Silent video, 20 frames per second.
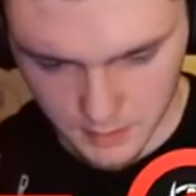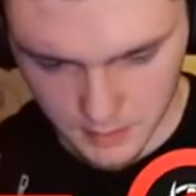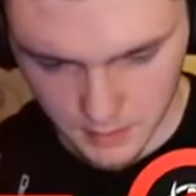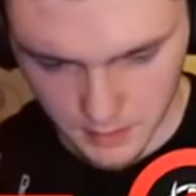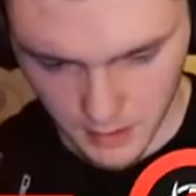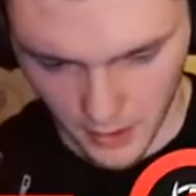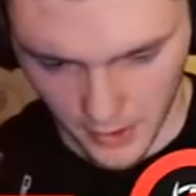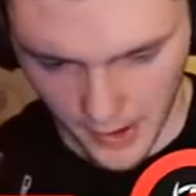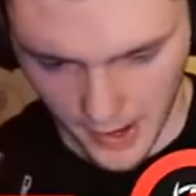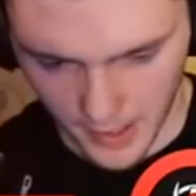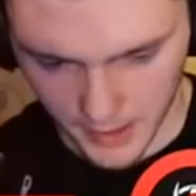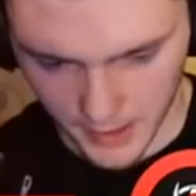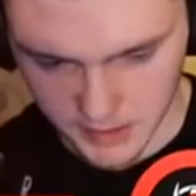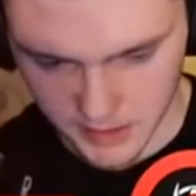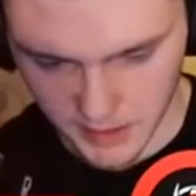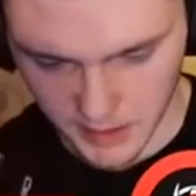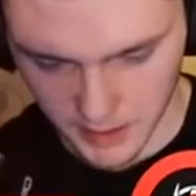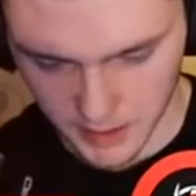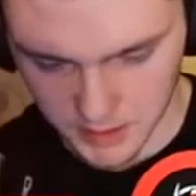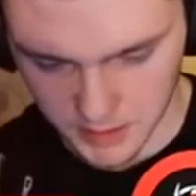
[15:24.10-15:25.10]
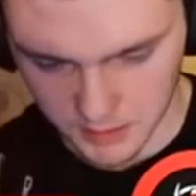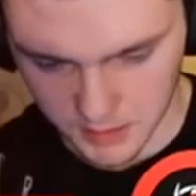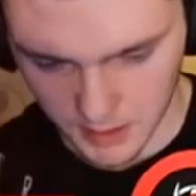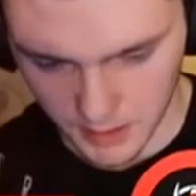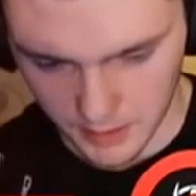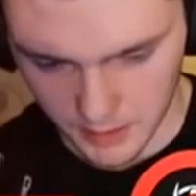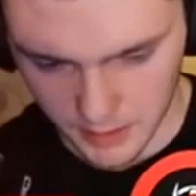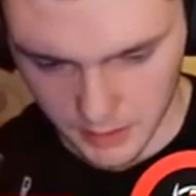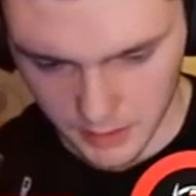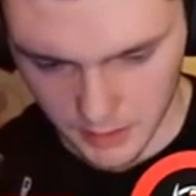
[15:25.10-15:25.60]
I actually think I took
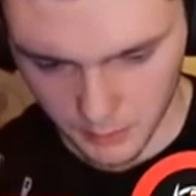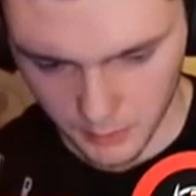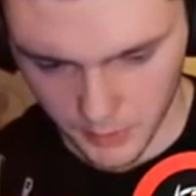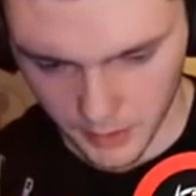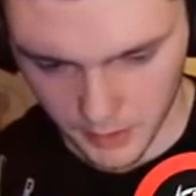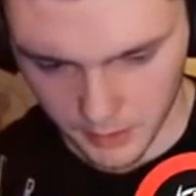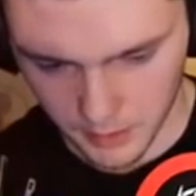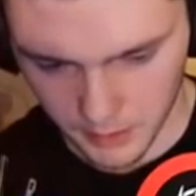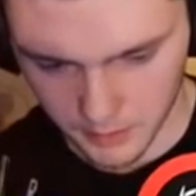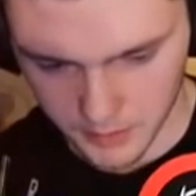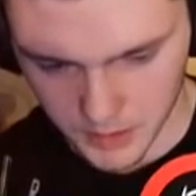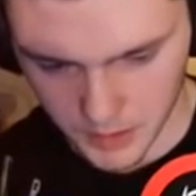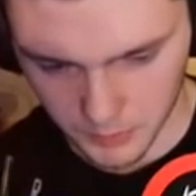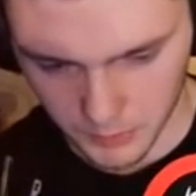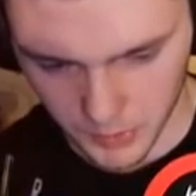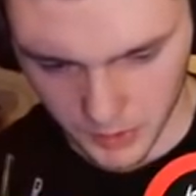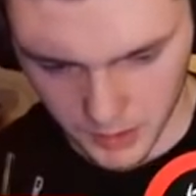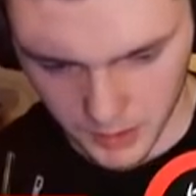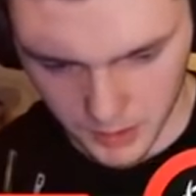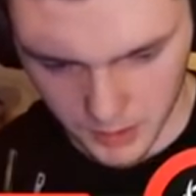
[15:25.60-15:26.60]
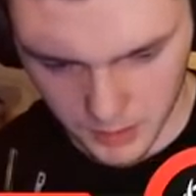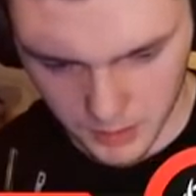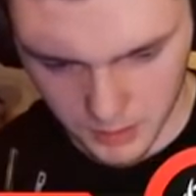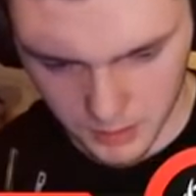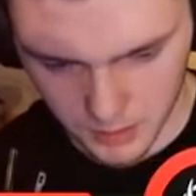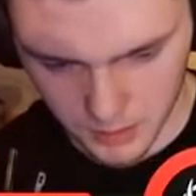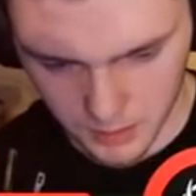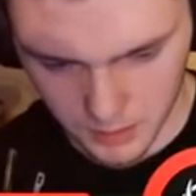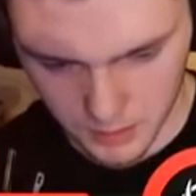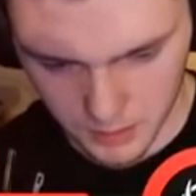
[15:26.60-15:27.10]
tower. Never mind. That was a good play.
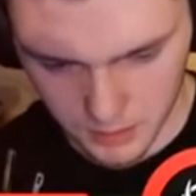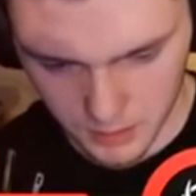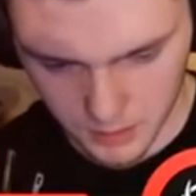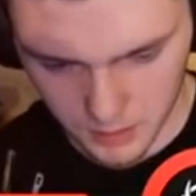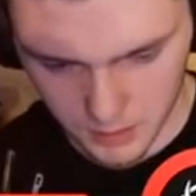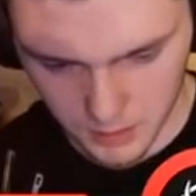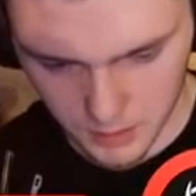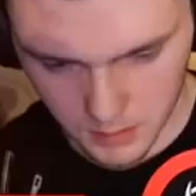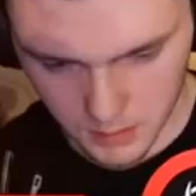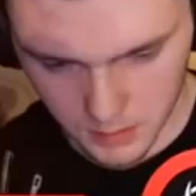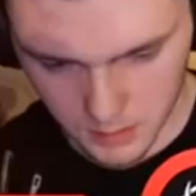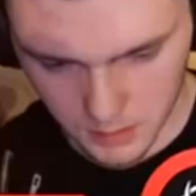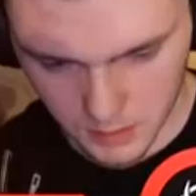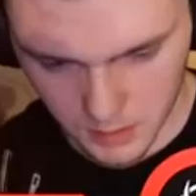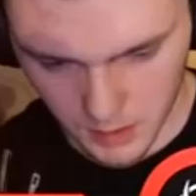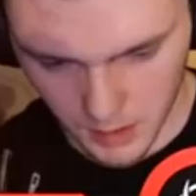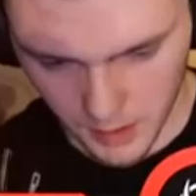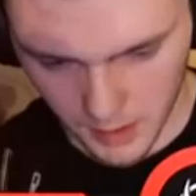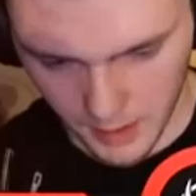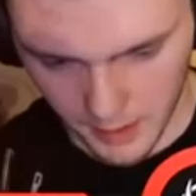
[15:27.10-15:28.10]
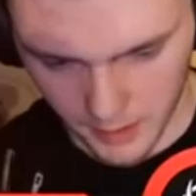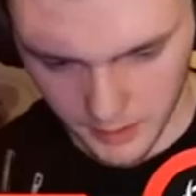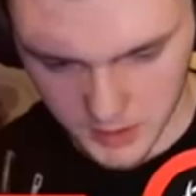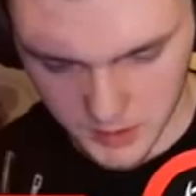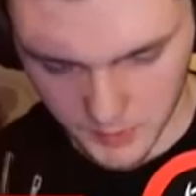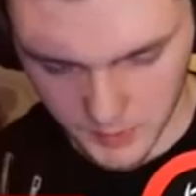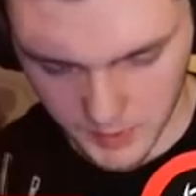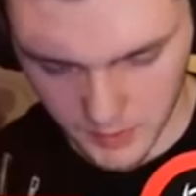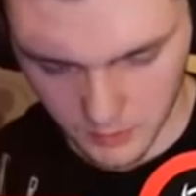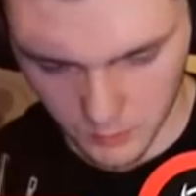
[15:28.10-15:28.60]
I'll
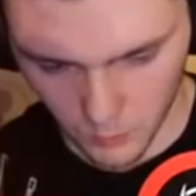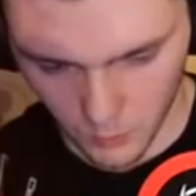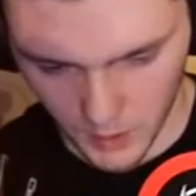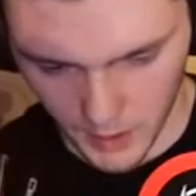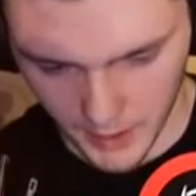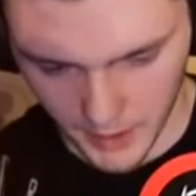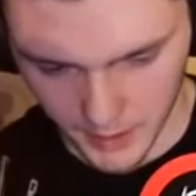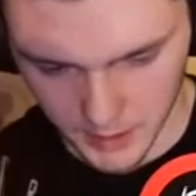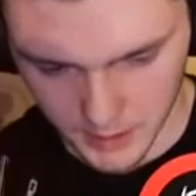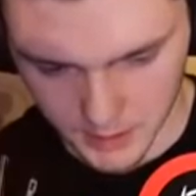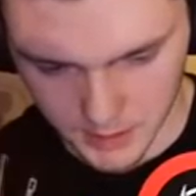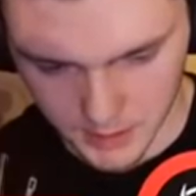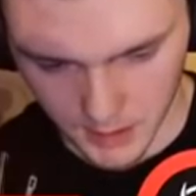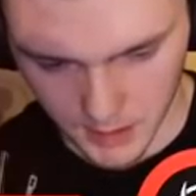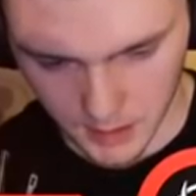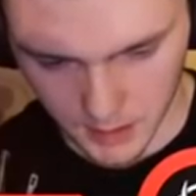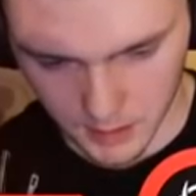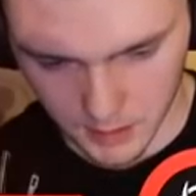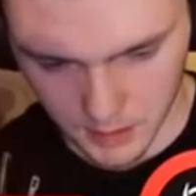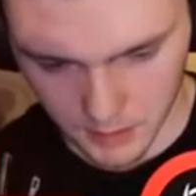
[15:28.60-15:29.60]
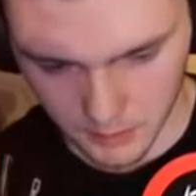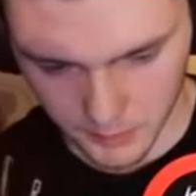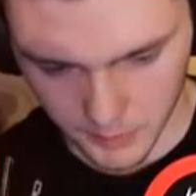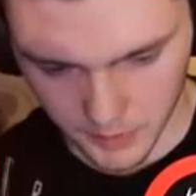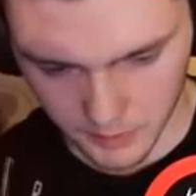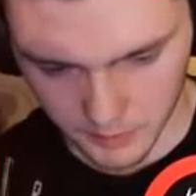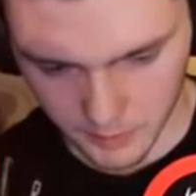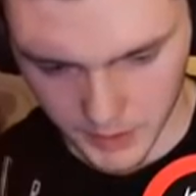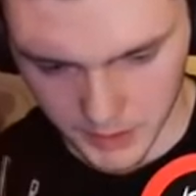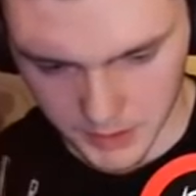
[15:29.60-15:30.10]
explain why in a second. Let me
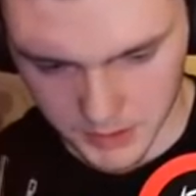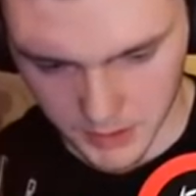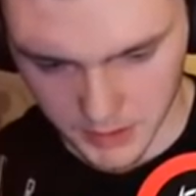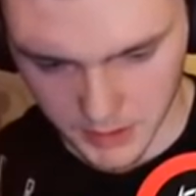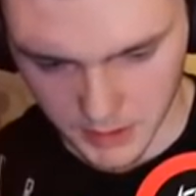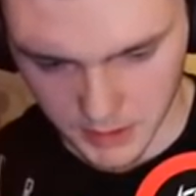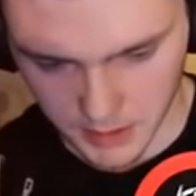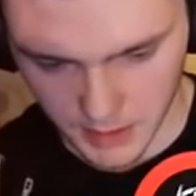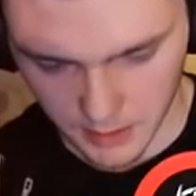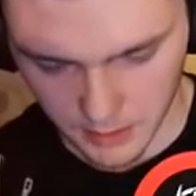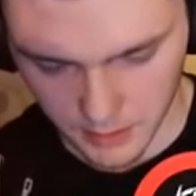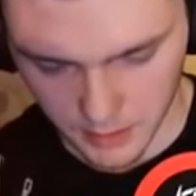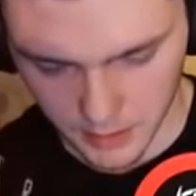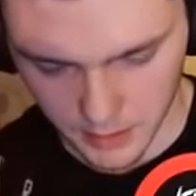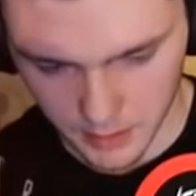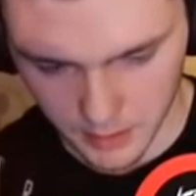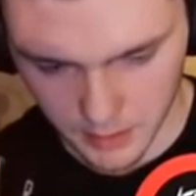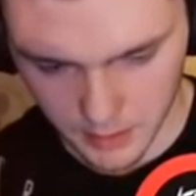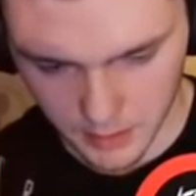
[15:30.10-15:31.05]
make sure I take tower here.